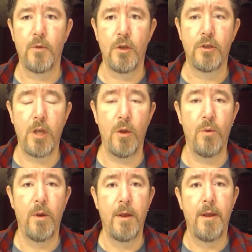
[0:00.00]

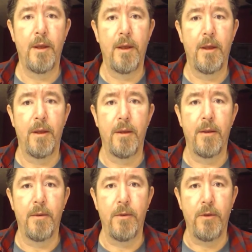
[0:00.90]
So
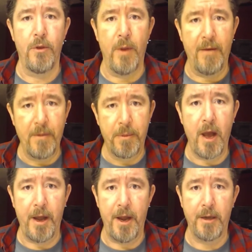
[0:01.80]
you have a
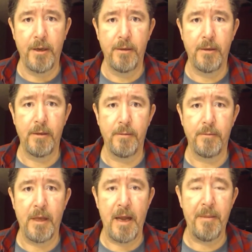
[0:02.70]
product,
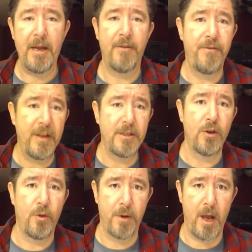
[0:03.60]
and I mean a
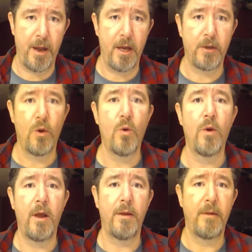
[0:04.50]
physical product
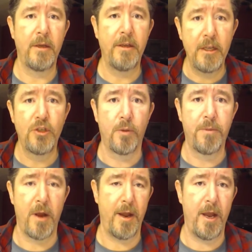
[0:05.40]
or a digital
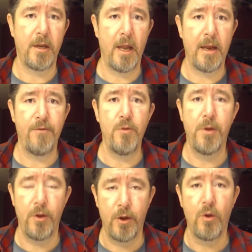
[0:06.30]
product, like if you
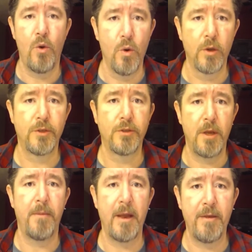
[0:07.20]
put on a course or
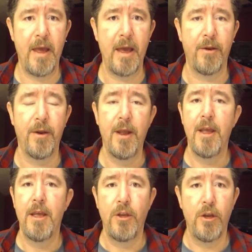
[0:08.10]
something like that, or
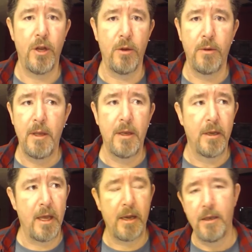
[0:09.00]

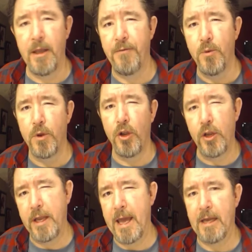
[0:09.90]
if you want to
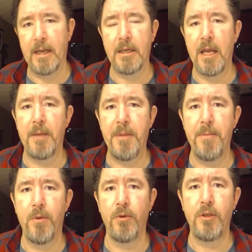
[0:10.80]
look at it, like a lot of
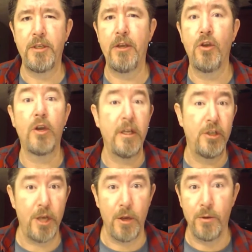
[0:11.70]
people, you see cooking
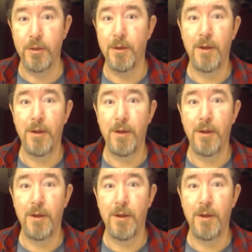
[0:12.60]
shows